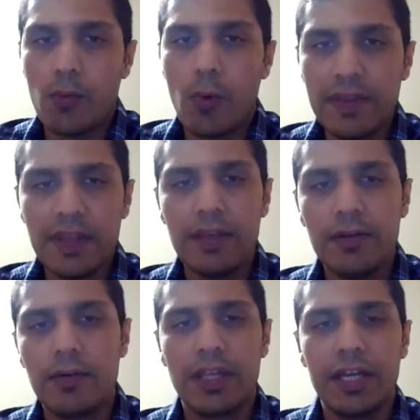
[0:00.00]
one
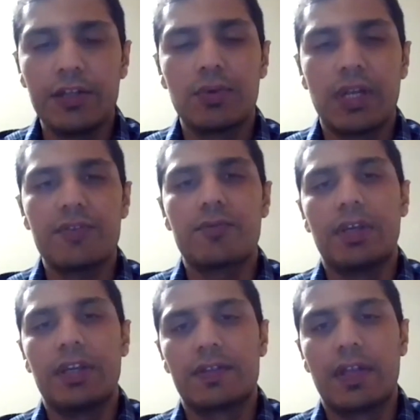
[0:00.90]
thing related to
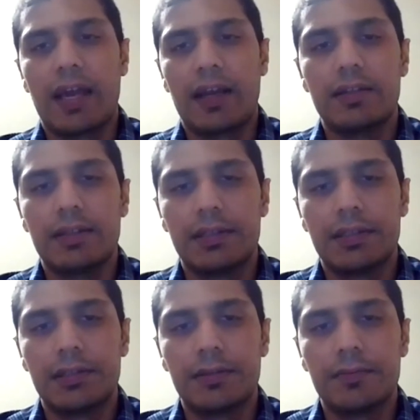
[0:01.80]
clustering is that
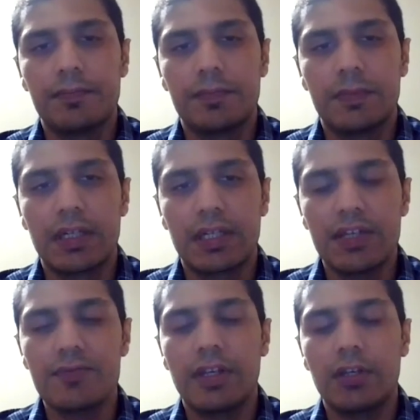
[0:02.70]
the
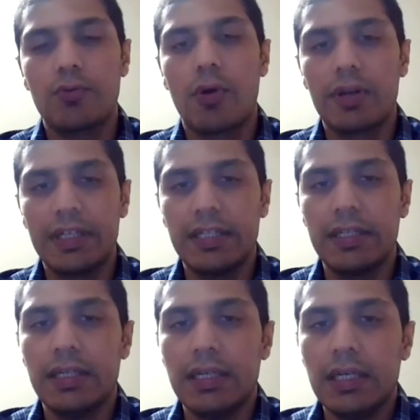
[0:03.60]
clustering
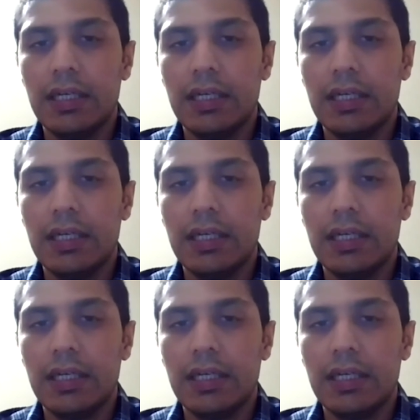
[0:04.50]
quality